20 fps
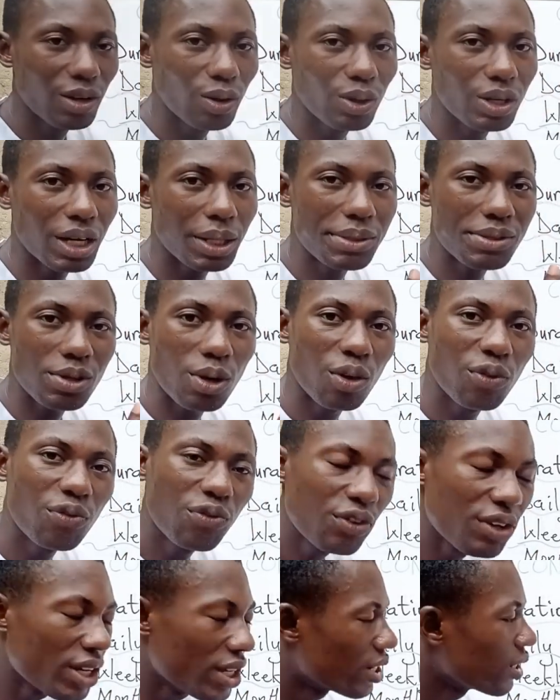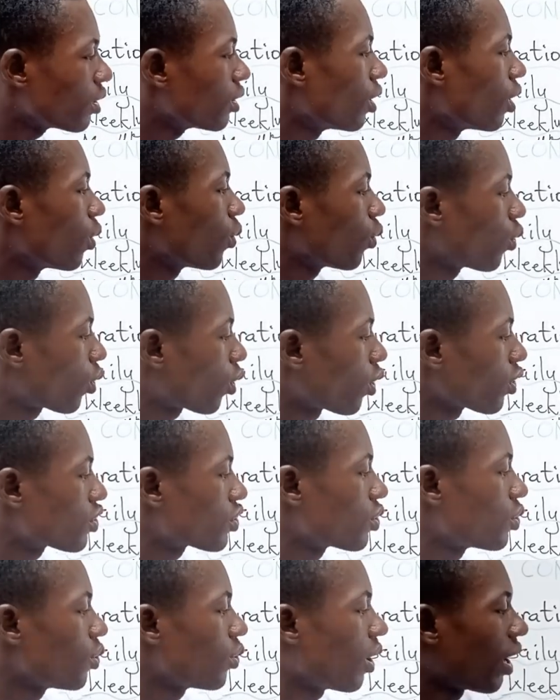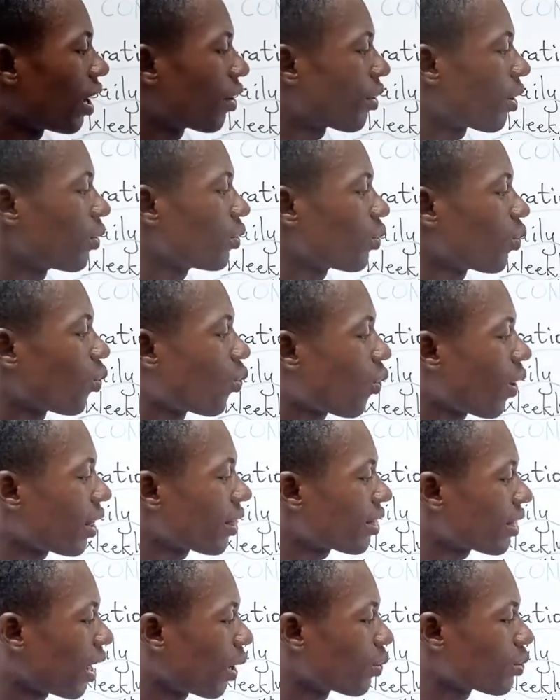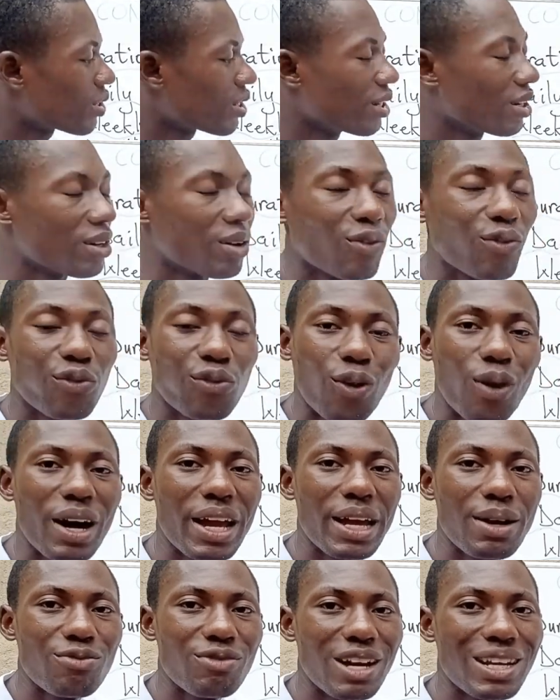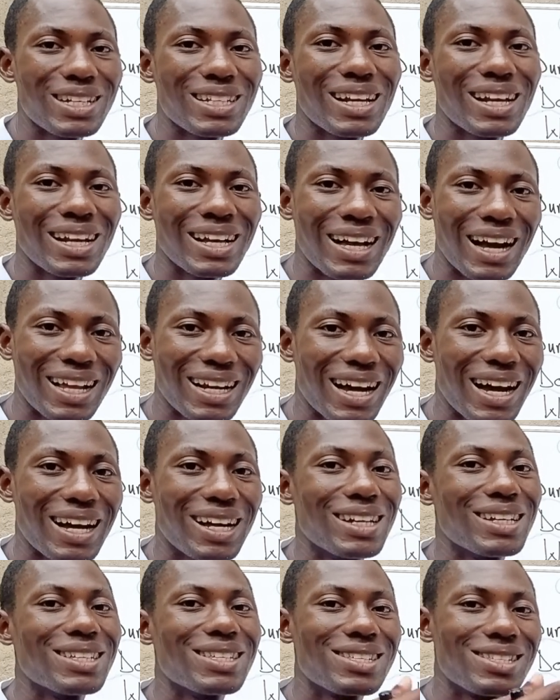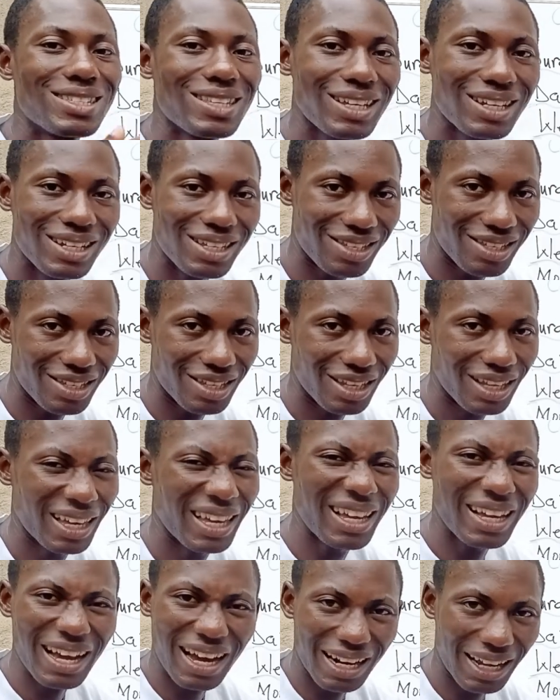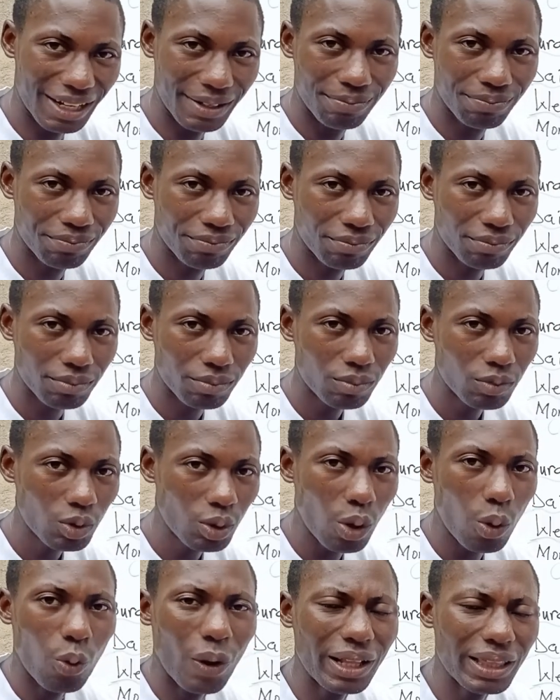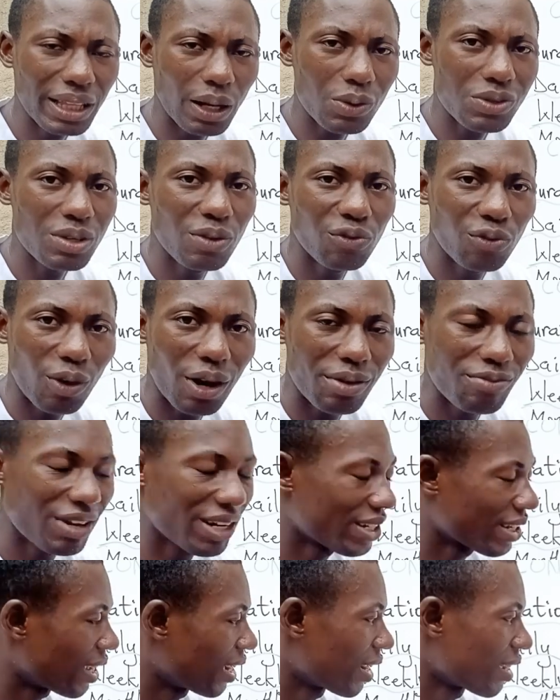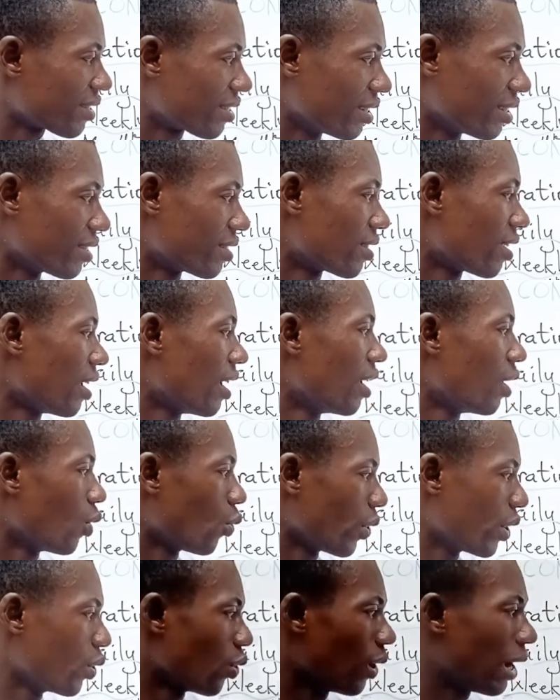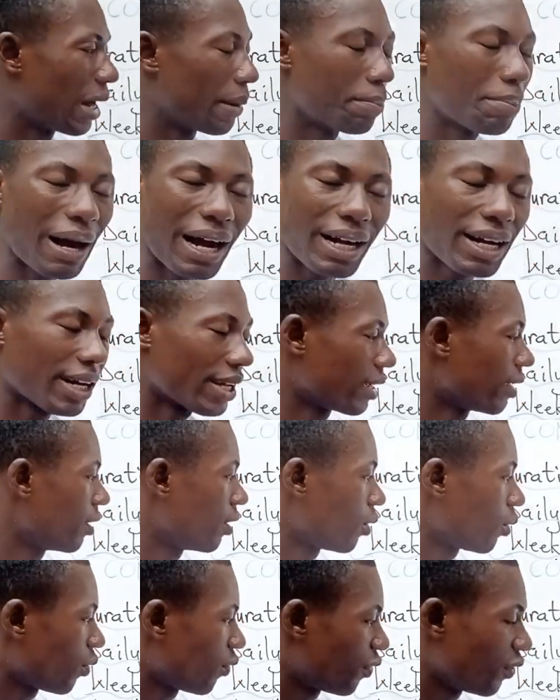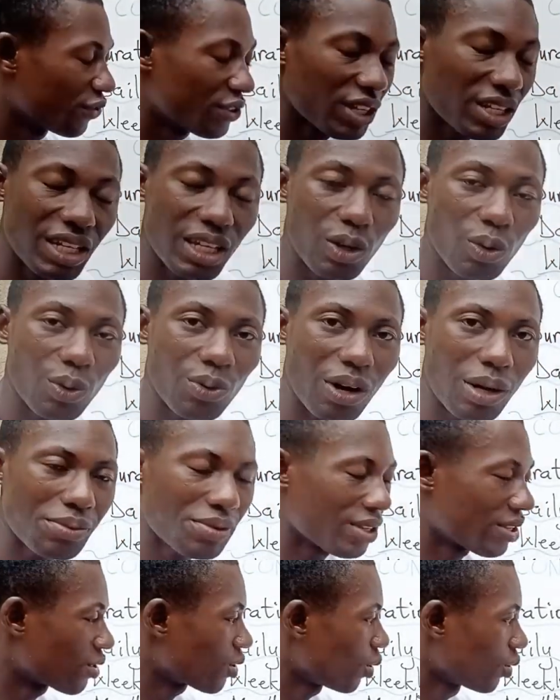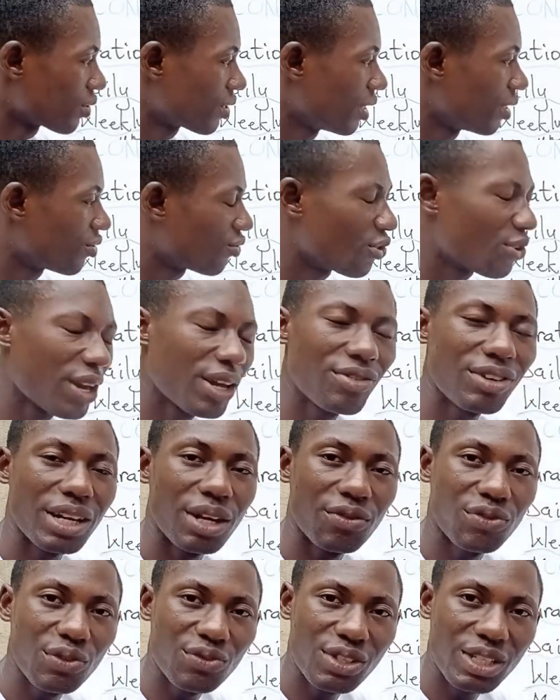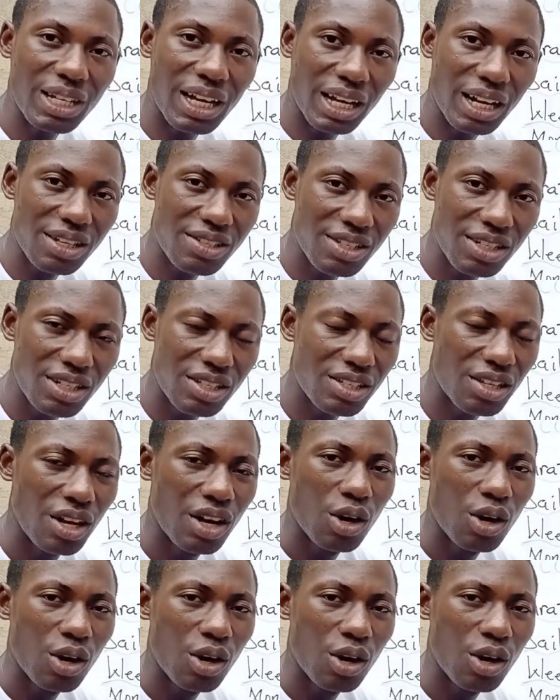kilograms of feed will cost you around 1,400 Ghana cedis in Ghana. 1,400 Ghana cedis. We know a bag 50 kilograms is costing 350 Ghana cedis,